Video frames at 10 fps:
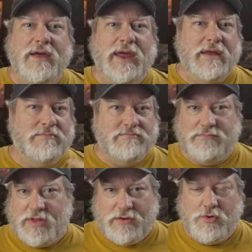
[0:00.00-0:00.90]
in
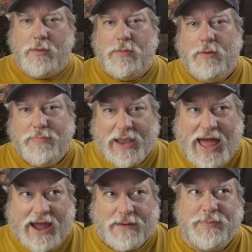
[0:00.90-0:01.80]
the normal
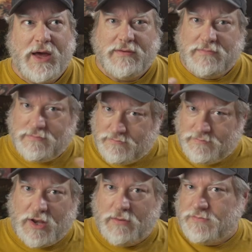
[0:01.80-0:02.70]
black, but,
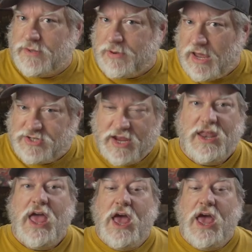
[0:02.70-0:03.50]
you know, supply chain.